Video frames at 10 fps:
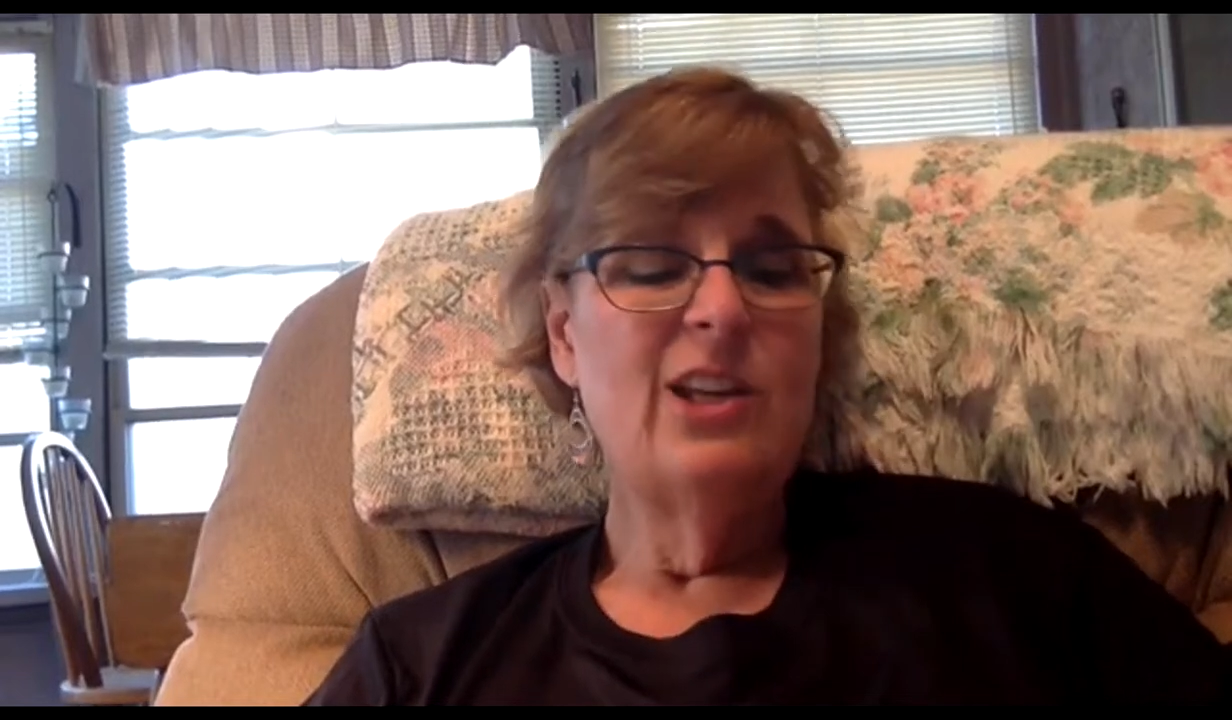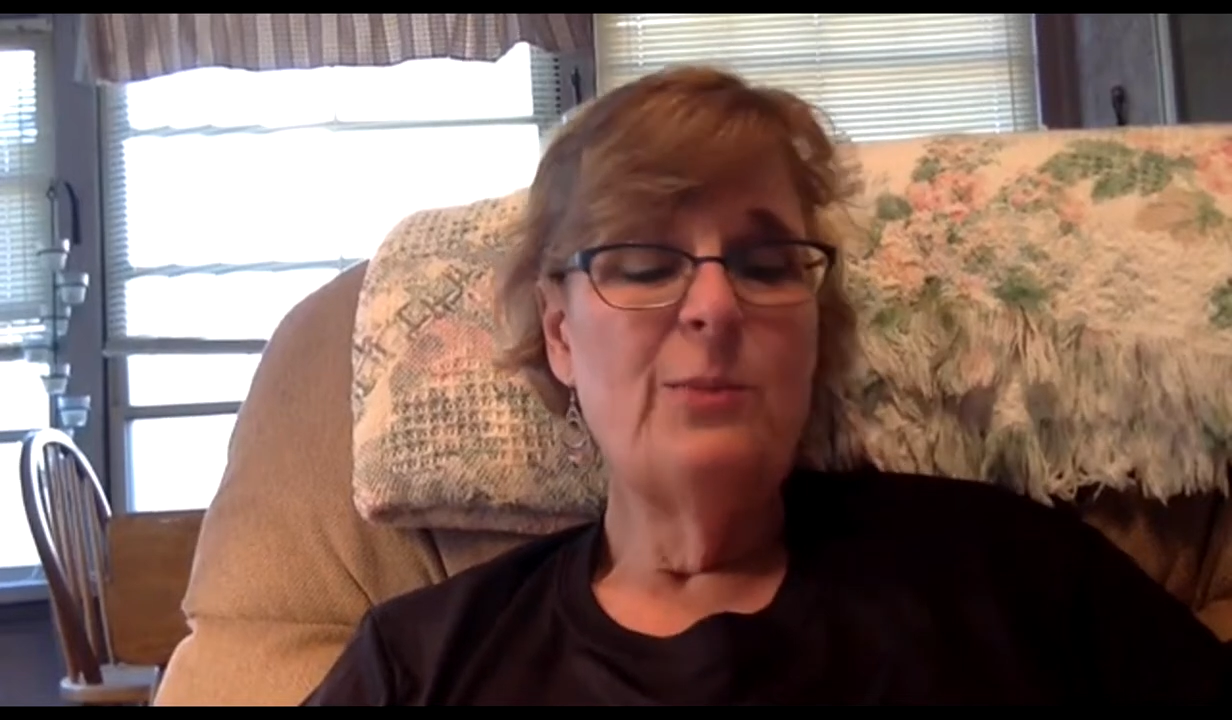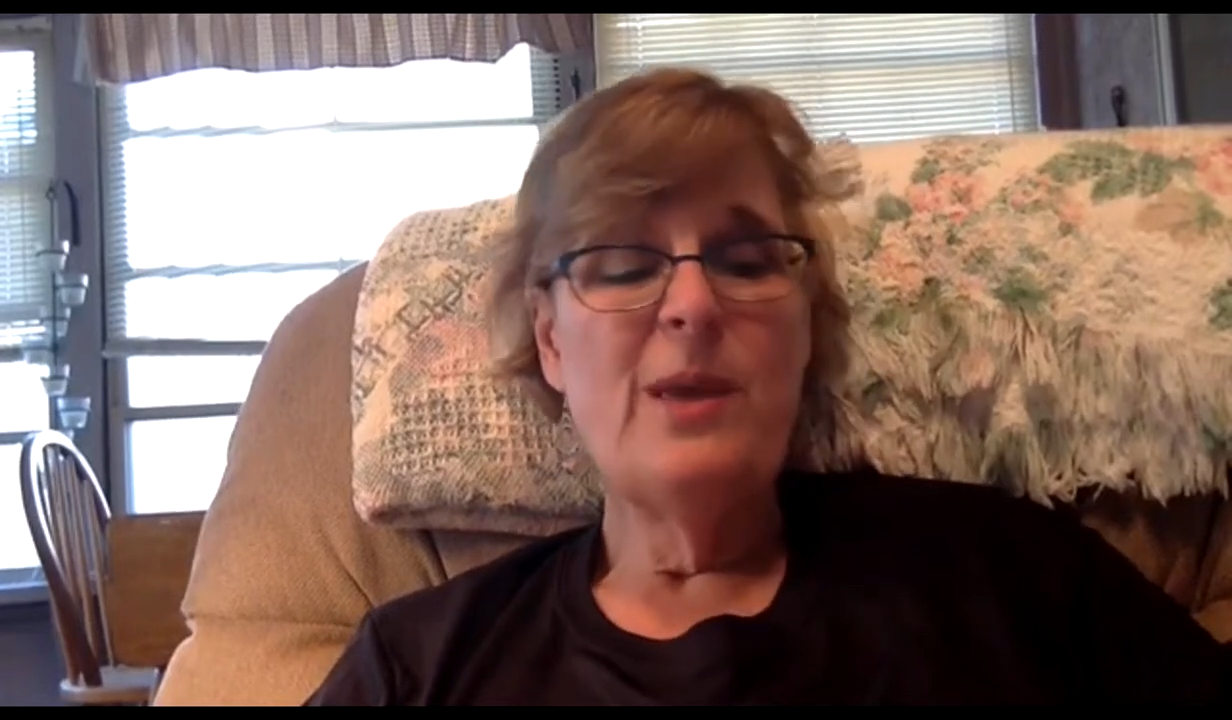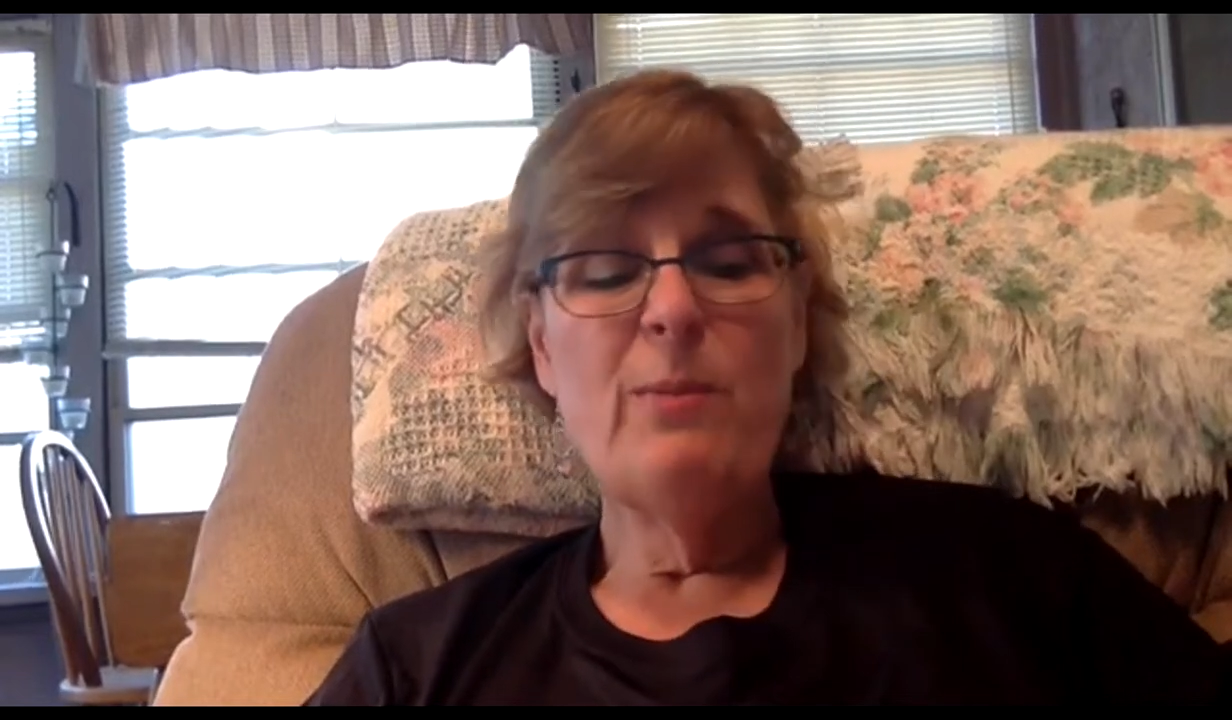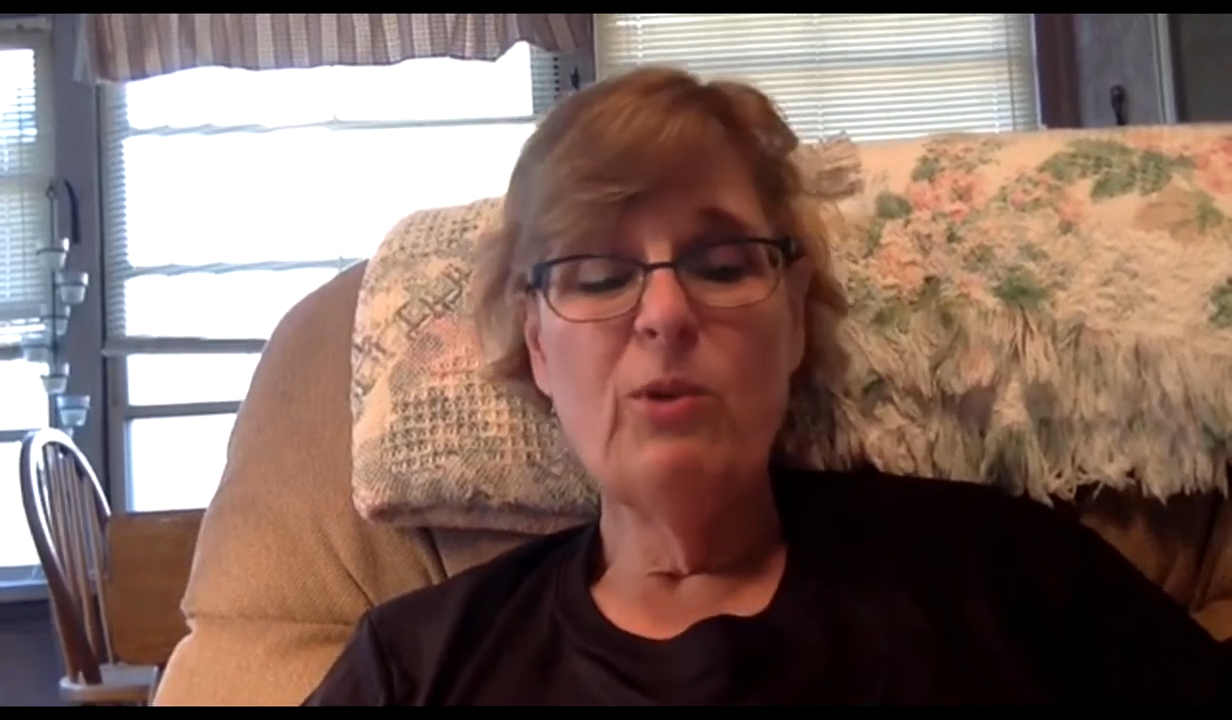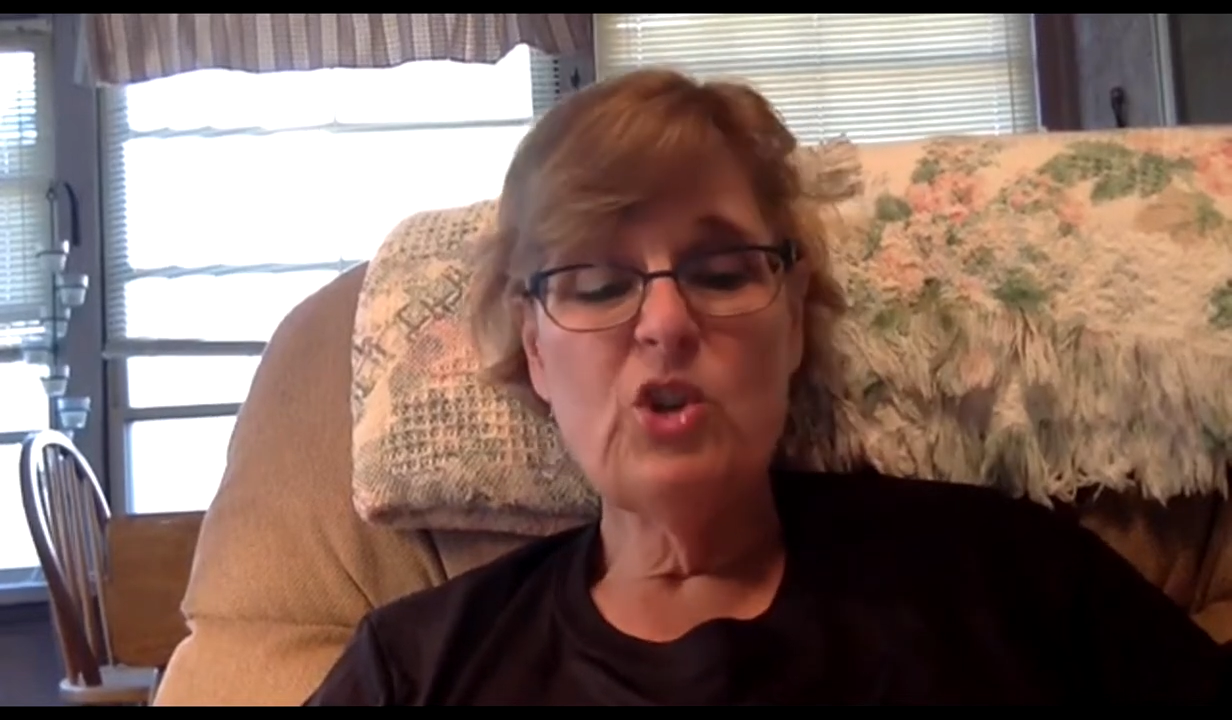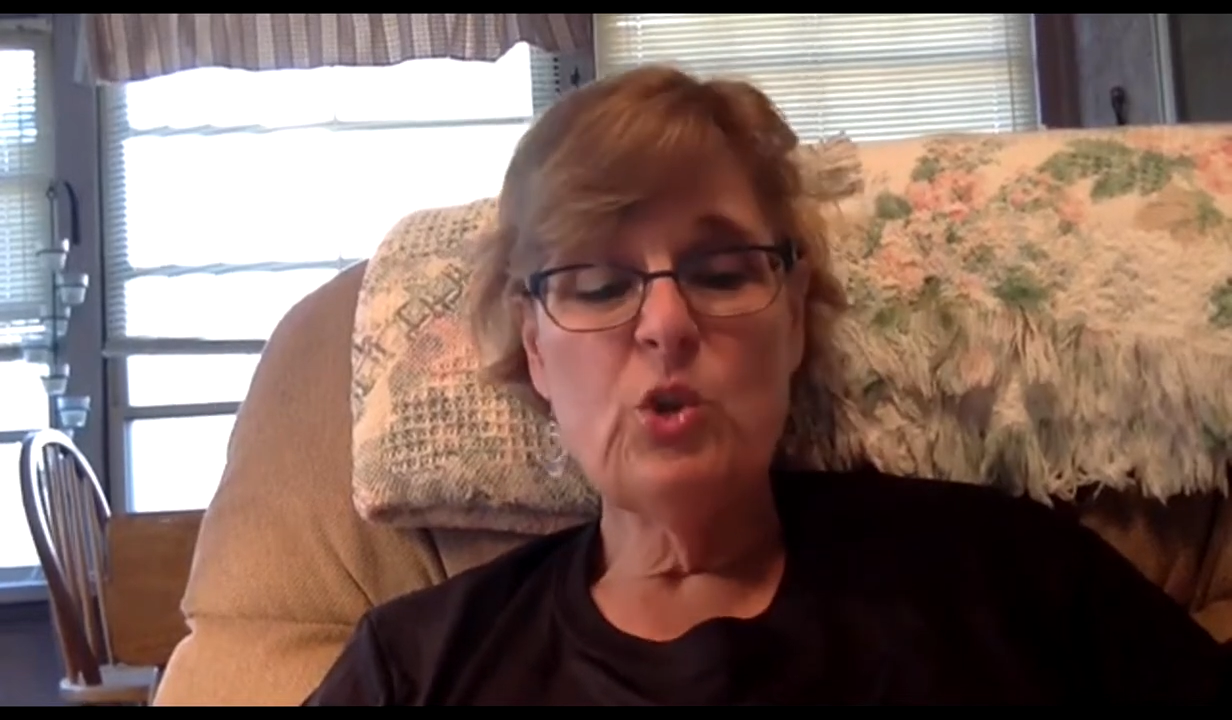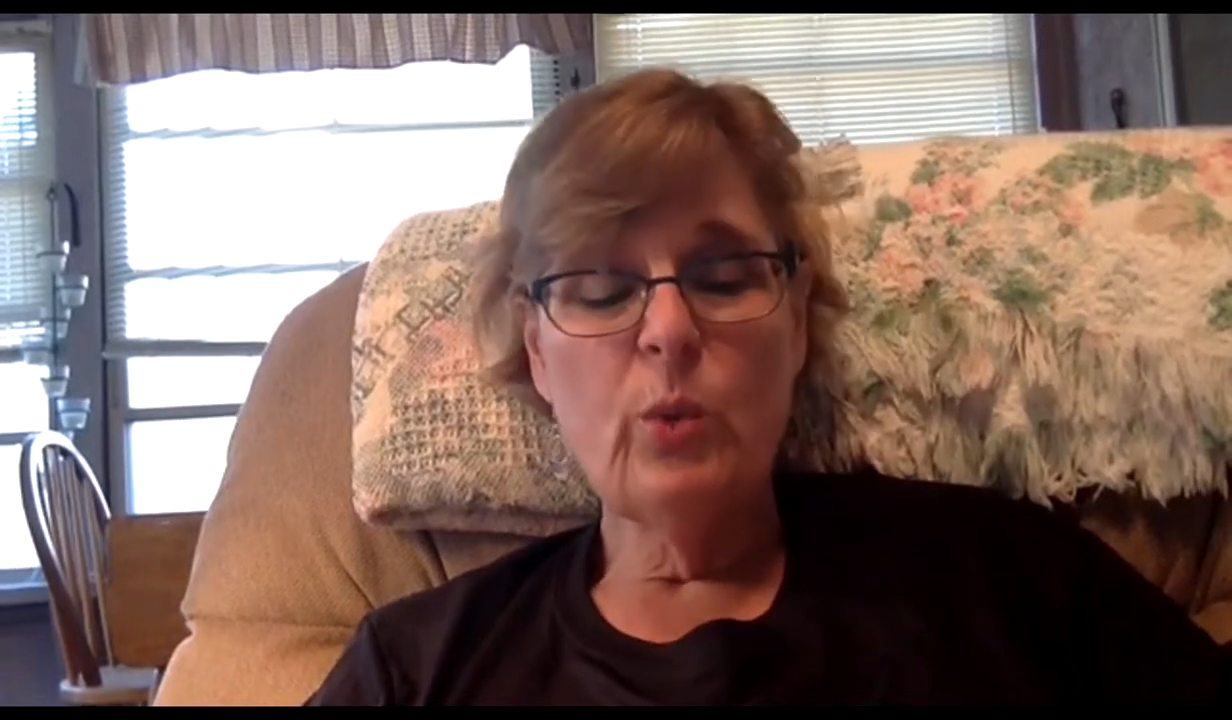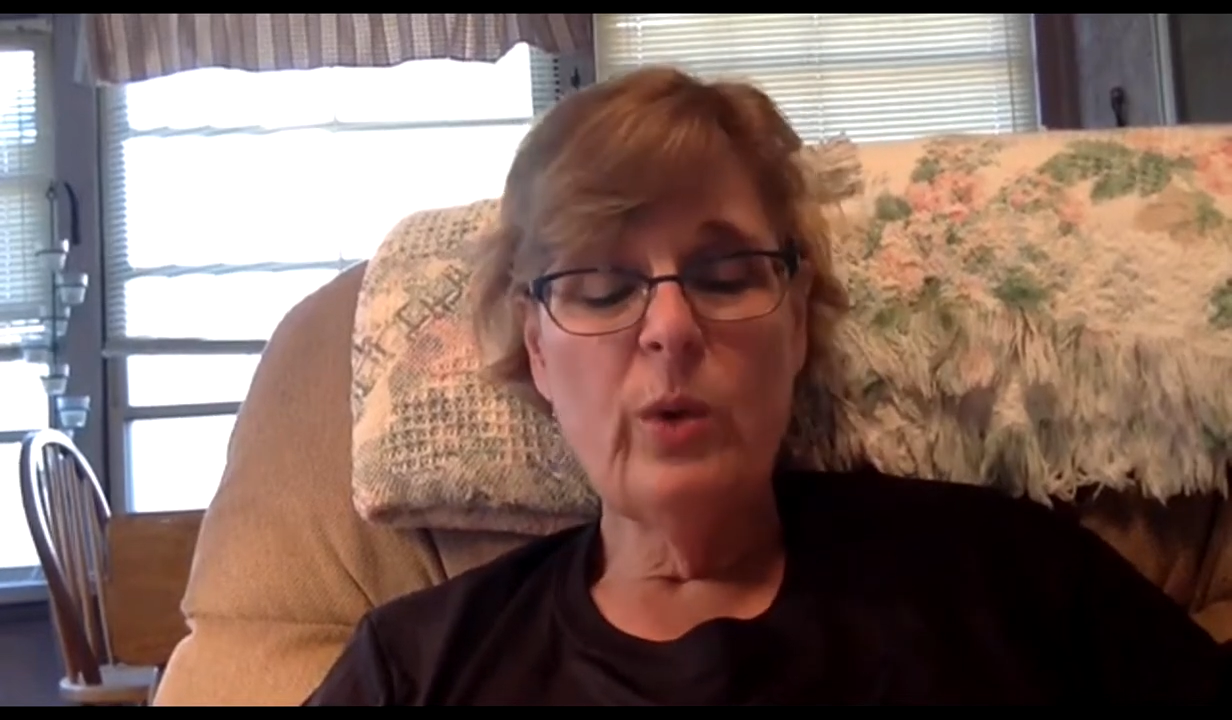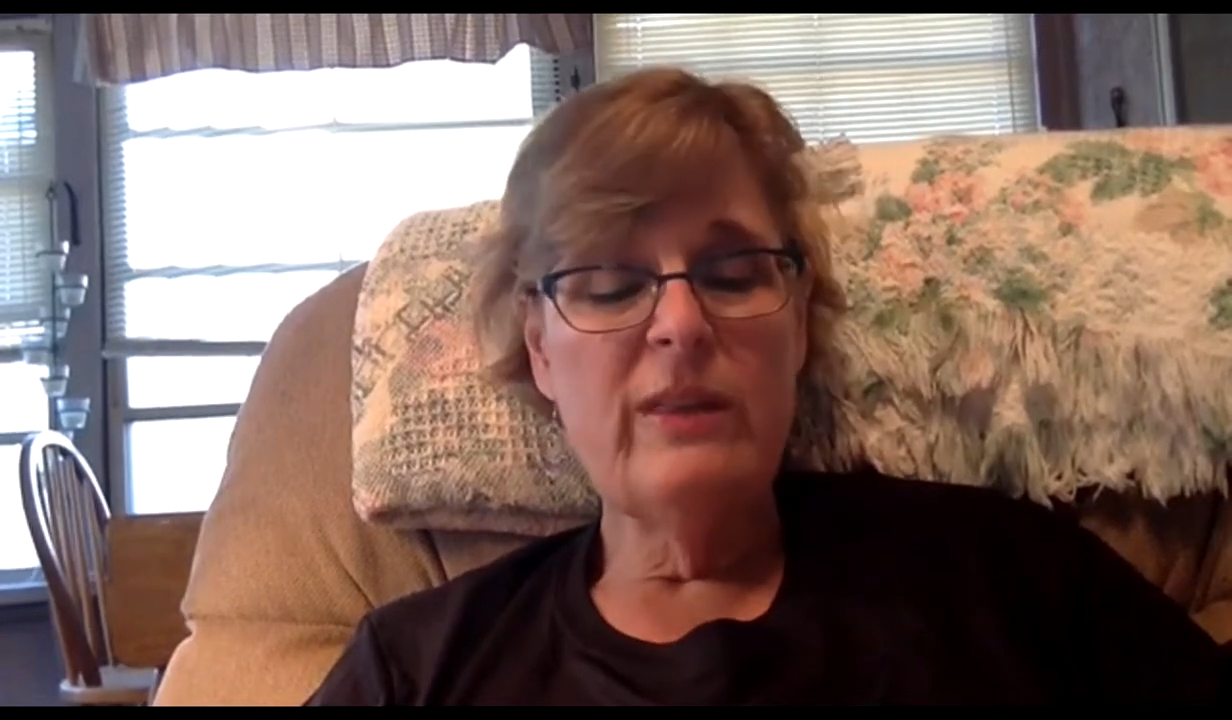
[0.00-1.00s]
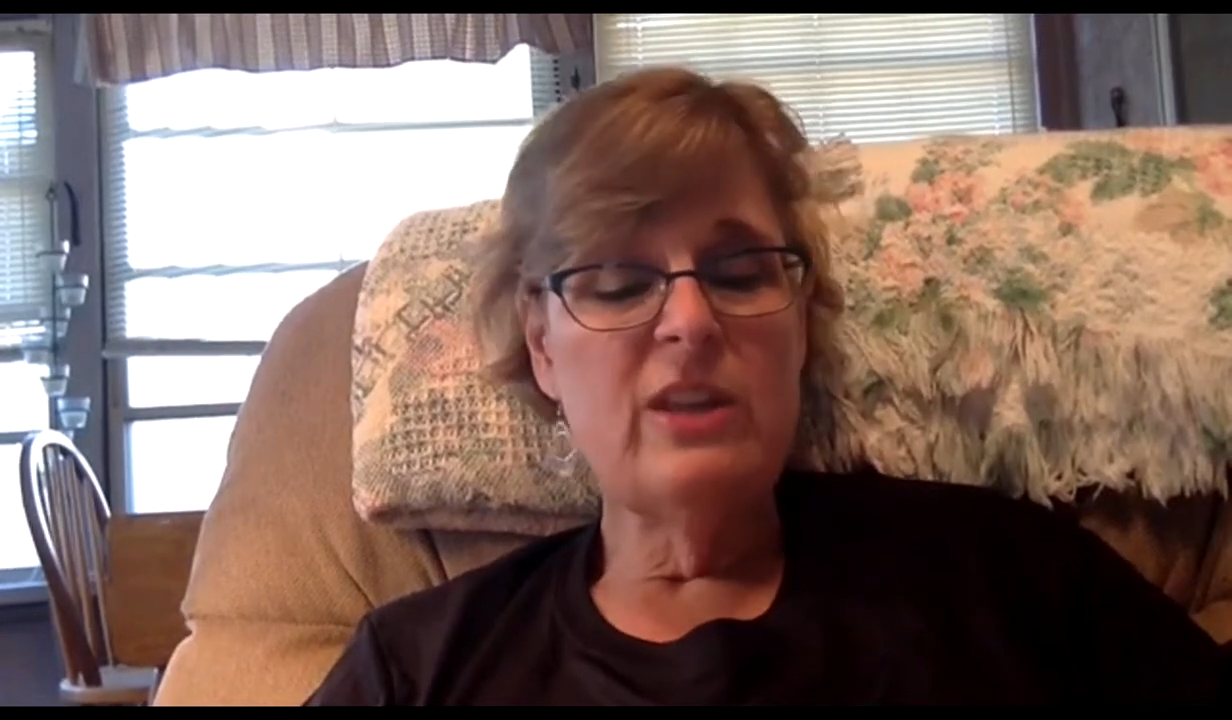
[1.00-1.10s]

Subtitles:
People join